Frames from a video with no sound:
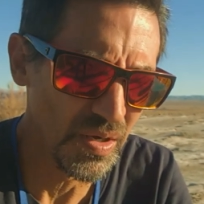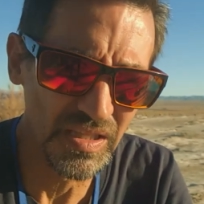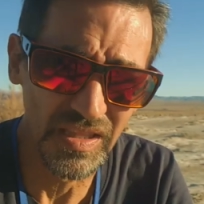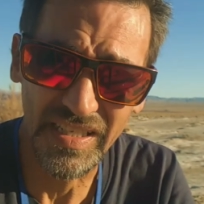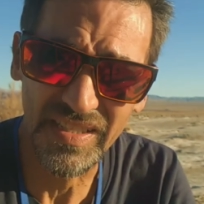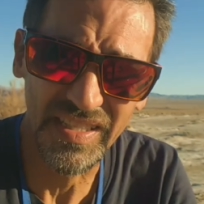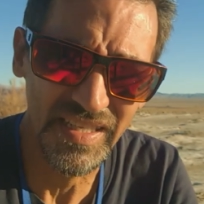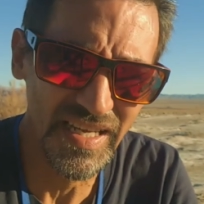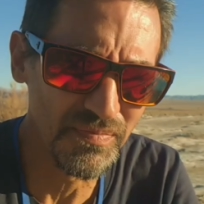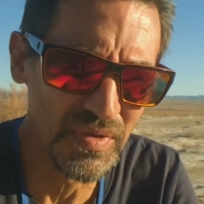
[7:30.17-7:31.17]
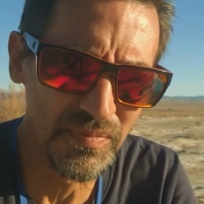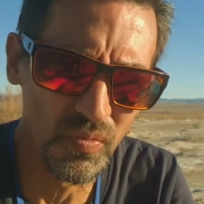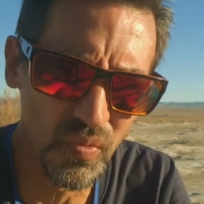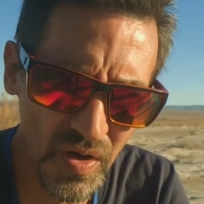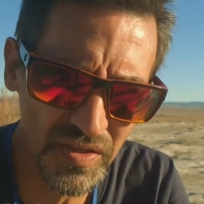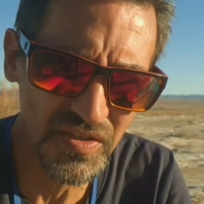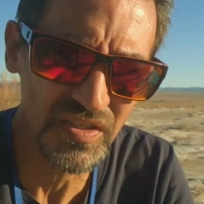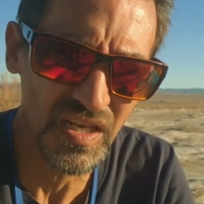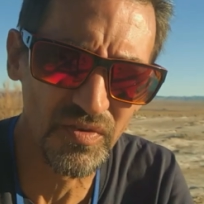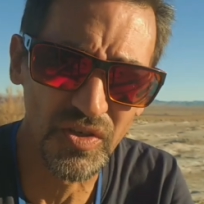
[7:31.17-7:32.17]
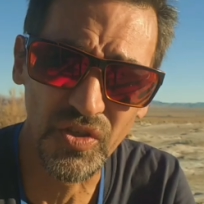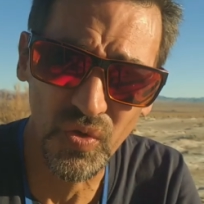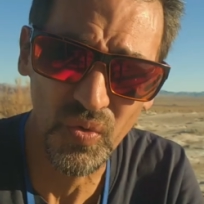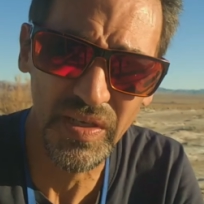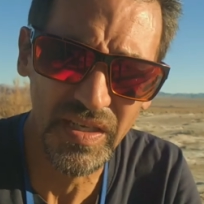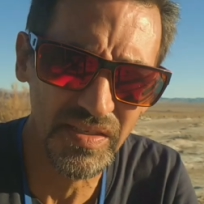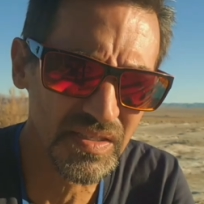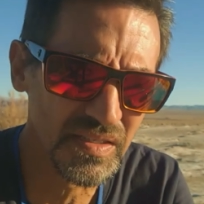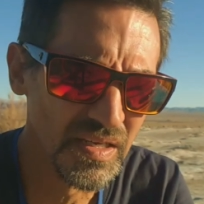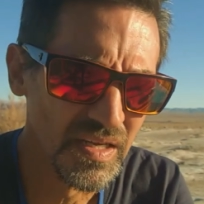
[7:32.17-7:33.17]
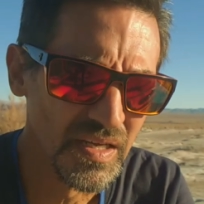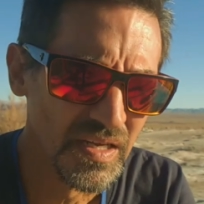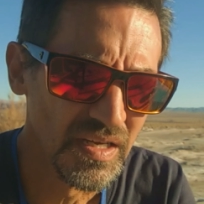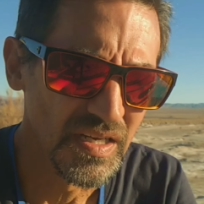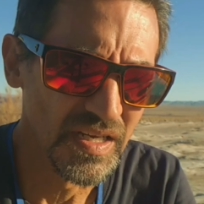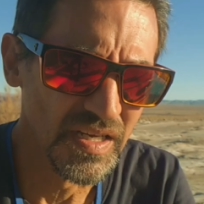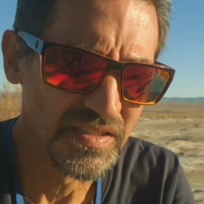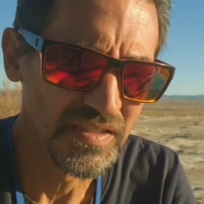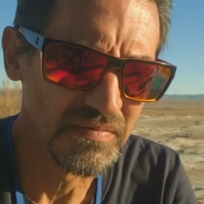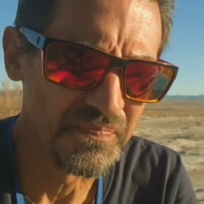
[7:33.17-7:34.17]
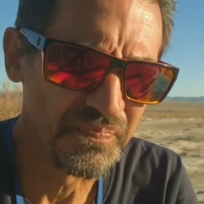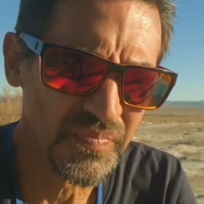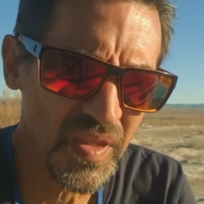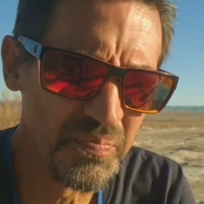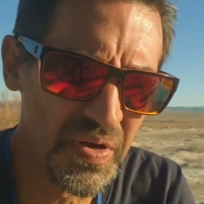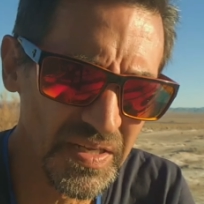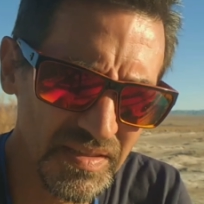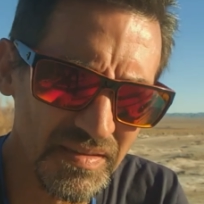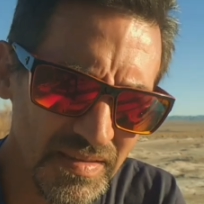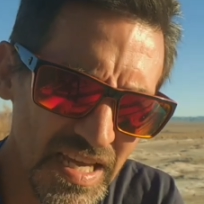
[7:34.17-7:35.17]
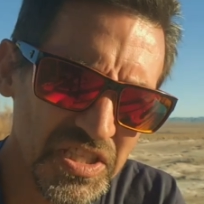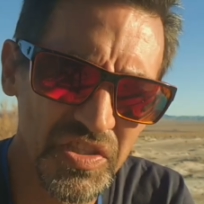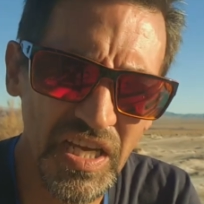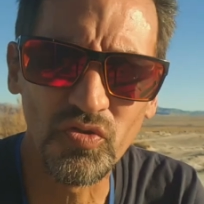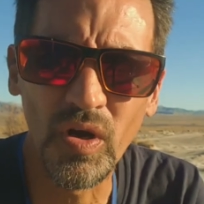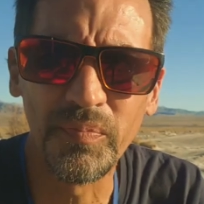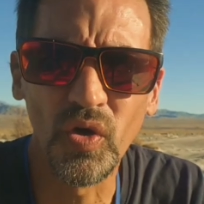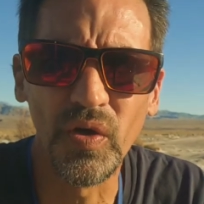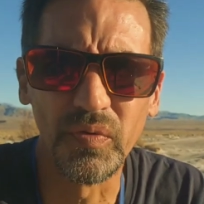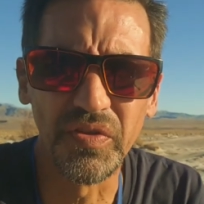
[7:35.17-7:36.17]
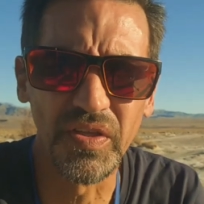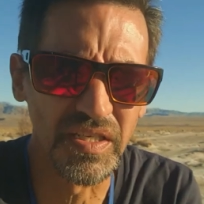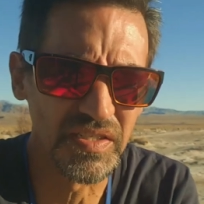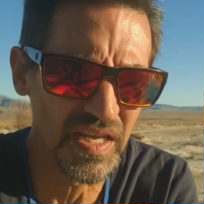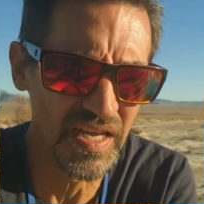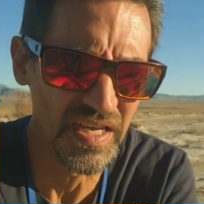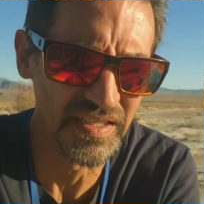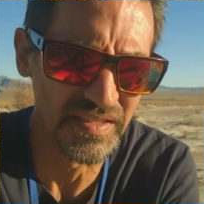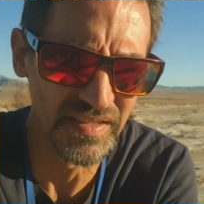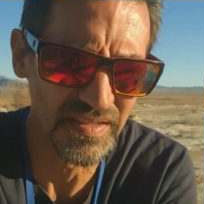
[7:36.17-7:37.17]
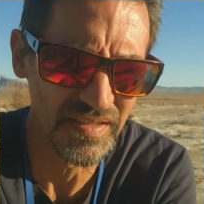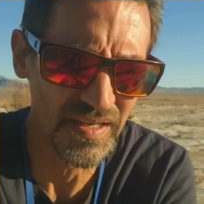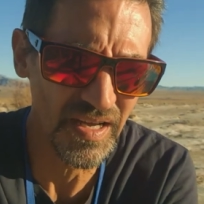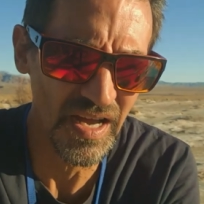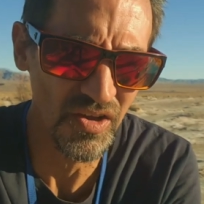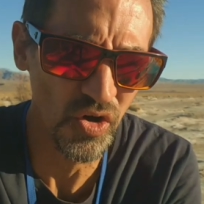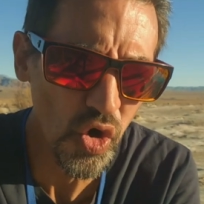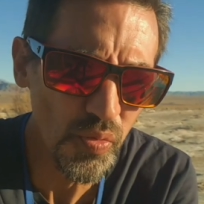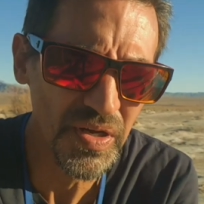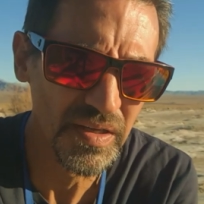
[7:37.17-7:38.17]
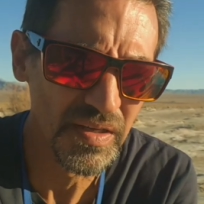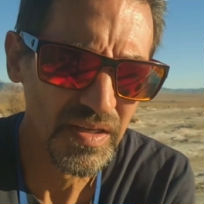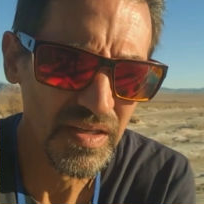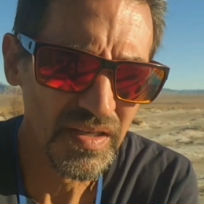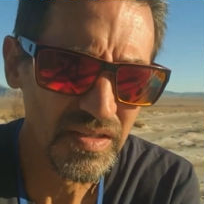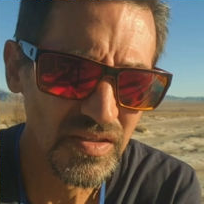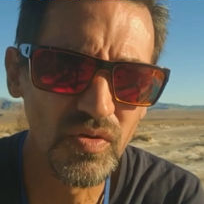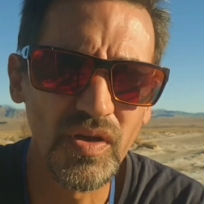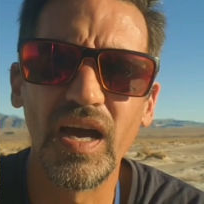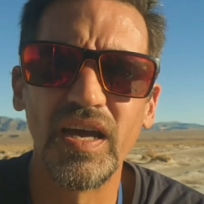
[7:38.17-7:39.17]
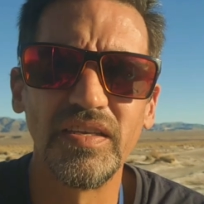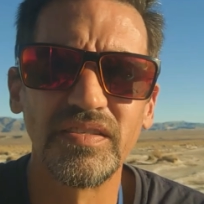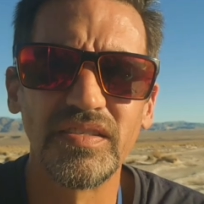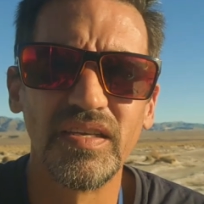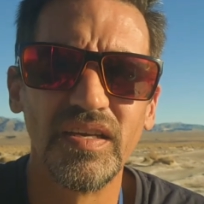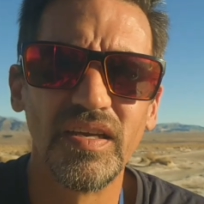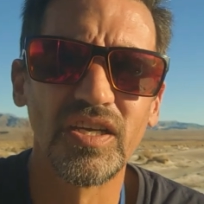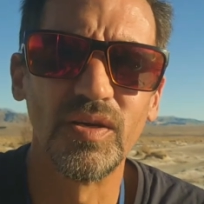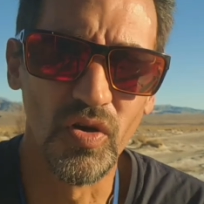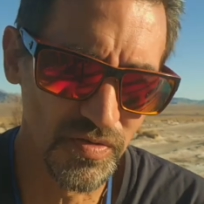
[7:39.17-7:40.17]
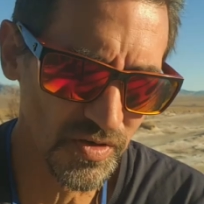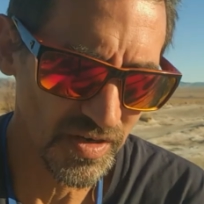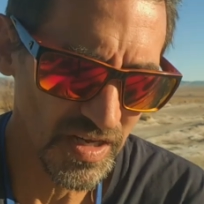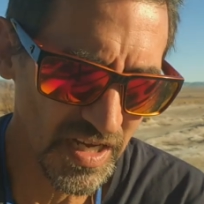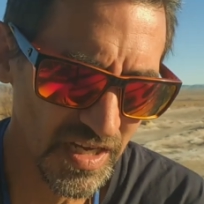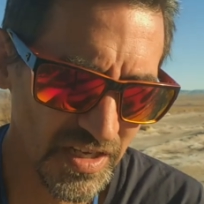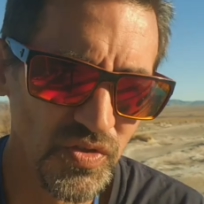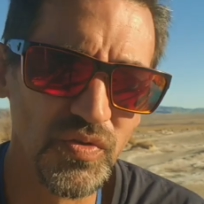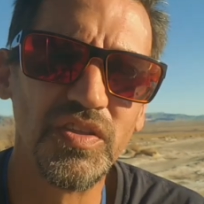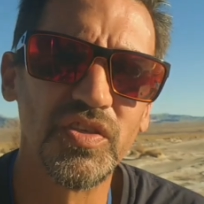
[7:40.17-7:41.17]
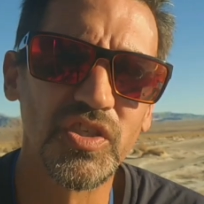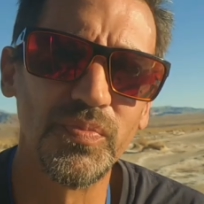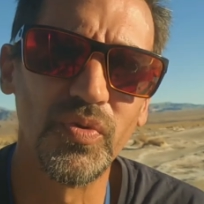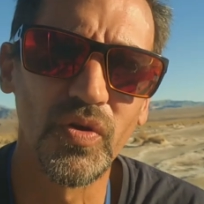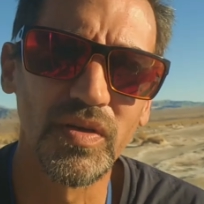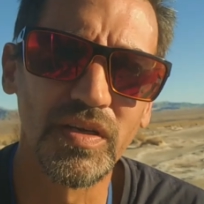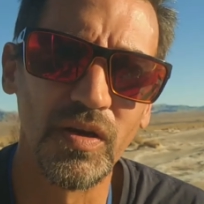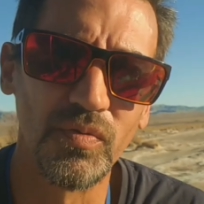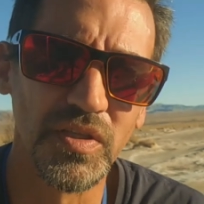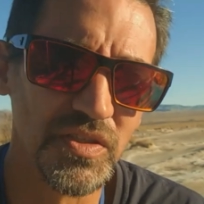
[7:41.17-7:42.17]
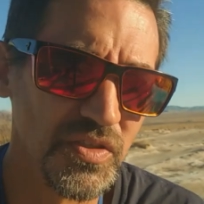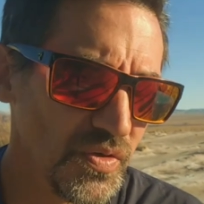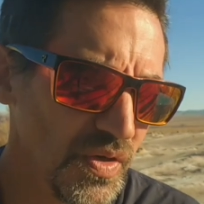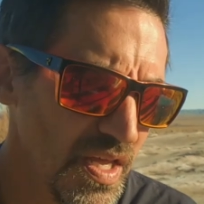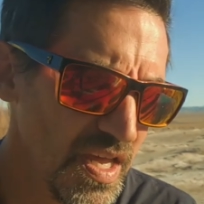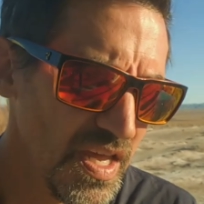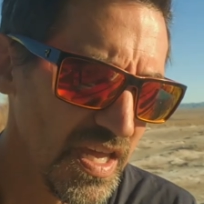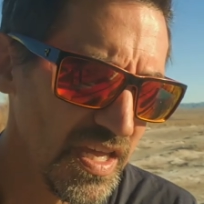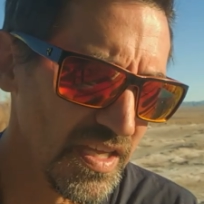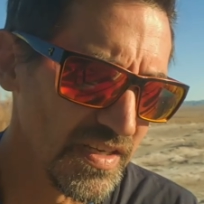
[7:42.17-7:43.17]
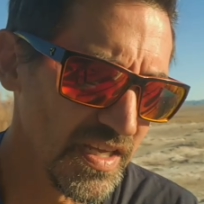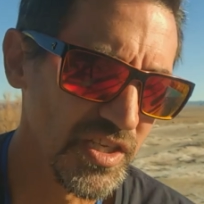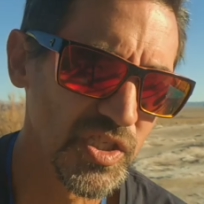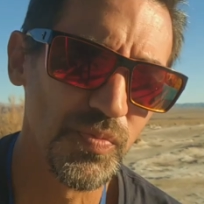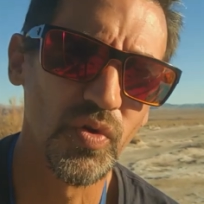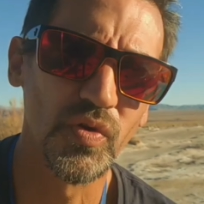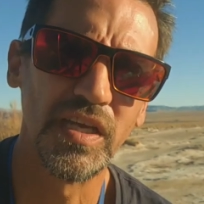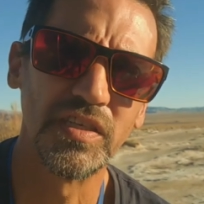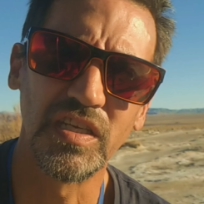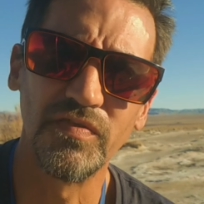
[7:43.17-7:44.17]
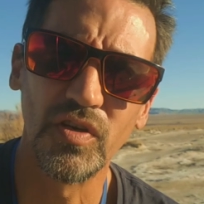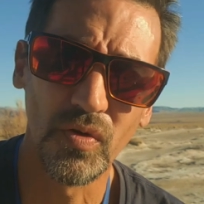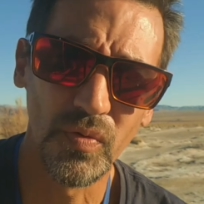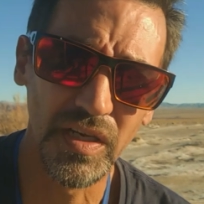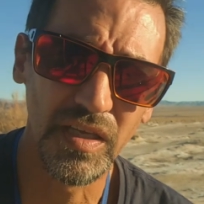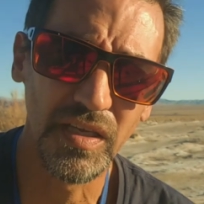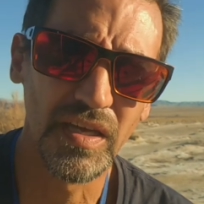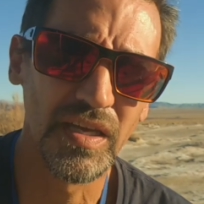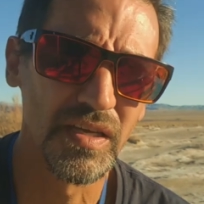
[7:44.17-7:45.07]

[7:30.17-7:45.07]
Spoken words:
less than that, maybe once every 2 weeks. But that's where I'm going with this, and I hope you guys come over. I do need the support. I really do. And any support that is given already,